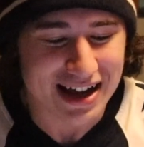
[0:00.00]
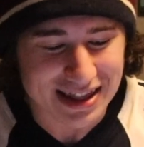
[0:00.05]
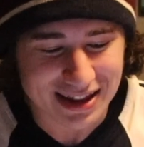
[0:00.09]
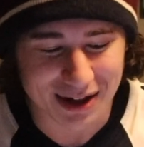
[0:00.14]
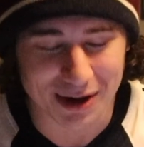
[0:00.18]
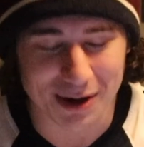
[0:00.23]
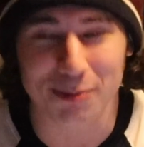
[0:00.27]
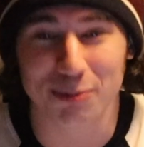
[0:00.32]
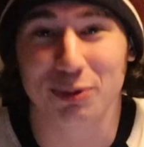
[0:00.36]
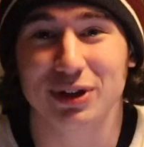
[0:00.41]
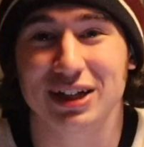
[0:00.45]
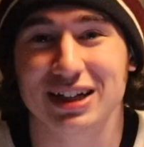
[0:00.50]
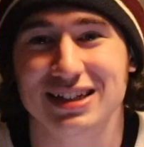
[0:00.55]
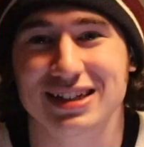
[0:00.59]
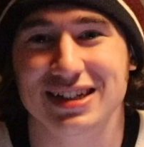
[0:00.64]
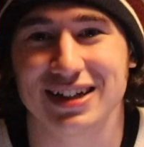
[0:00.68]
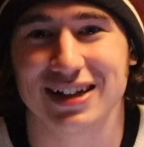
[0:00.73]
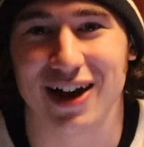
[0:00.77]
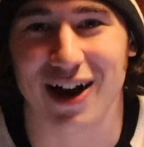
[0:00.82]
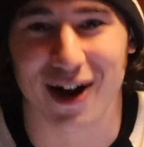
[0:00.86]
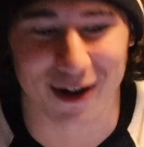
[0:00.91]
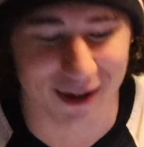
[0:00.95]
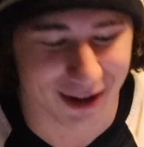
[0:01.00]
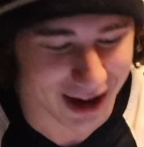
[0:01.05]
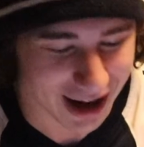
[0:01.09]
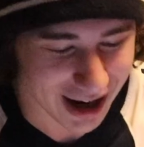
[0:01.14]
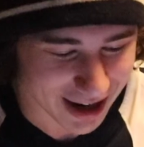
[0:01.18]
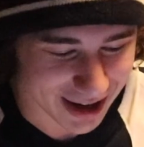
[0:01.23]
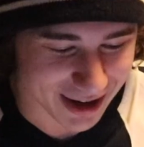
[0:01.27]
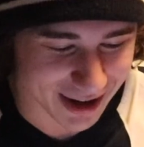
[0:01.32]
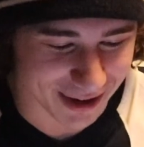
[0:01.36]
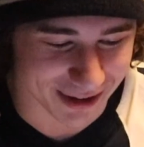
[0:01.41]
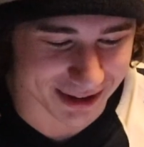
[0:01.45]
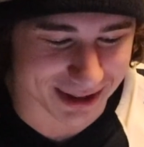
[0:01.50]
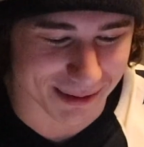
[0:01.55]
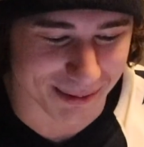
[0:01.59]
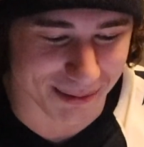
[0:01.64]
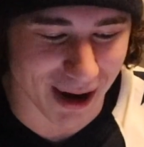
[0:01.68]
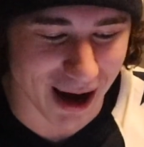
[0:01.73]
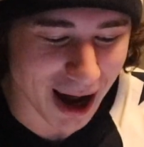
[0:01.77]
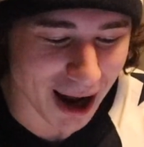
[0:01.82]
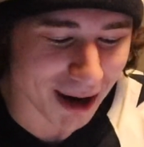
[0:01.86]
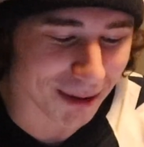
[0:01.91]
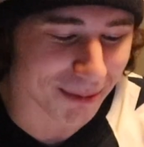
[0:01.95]
They're gonna put this in Oh God now at the
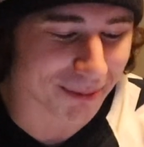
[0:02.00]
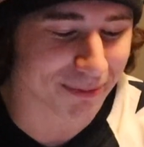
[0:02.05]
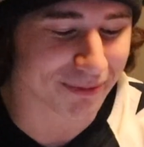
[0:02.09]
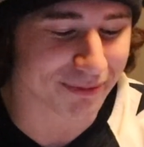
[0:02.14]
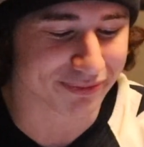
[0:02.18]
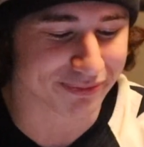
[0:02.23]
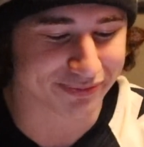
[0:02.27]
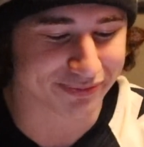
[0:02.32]
bottom.